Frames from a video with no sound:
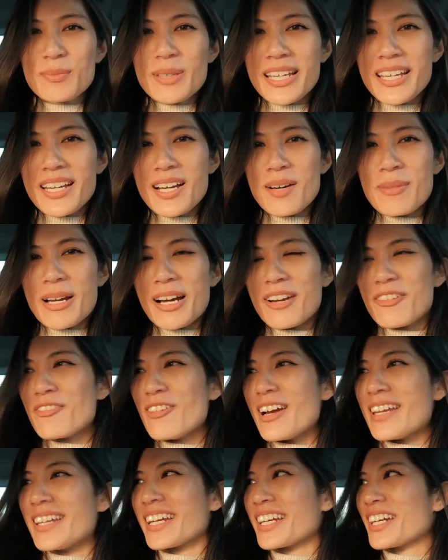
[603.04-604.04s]
me about
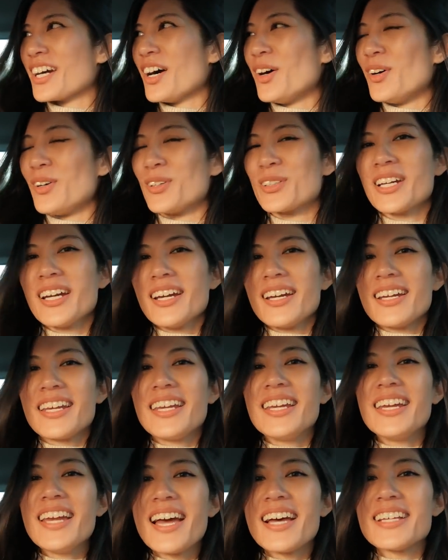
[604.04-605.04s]
running cold,
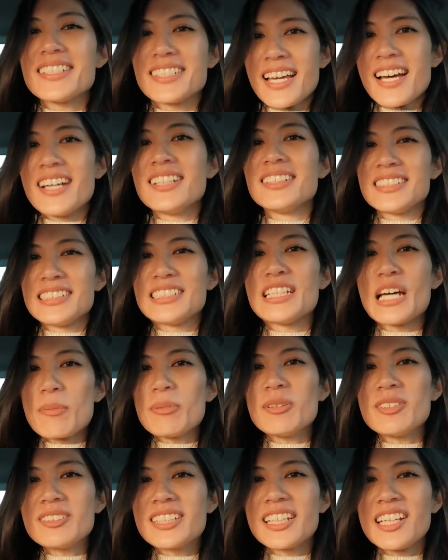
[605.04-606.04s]
he has
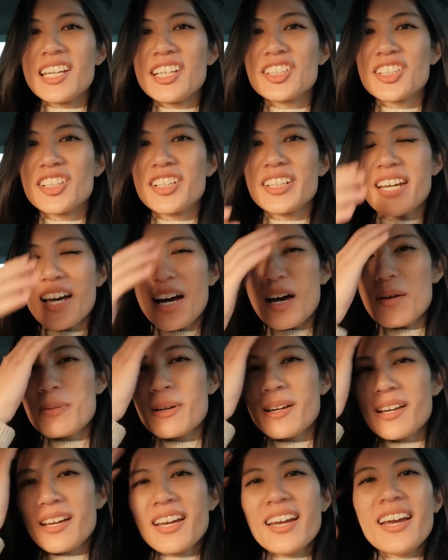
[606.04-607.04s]
double t-shirt
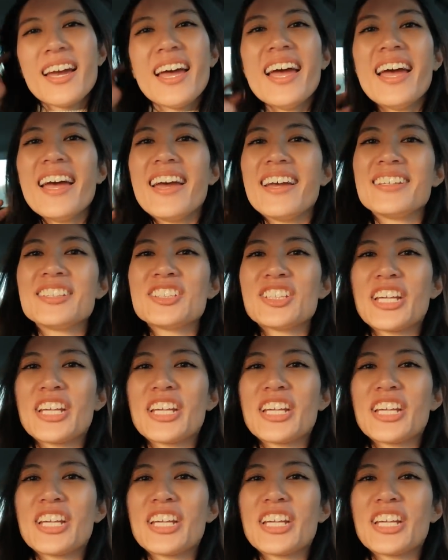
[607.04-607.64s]
up and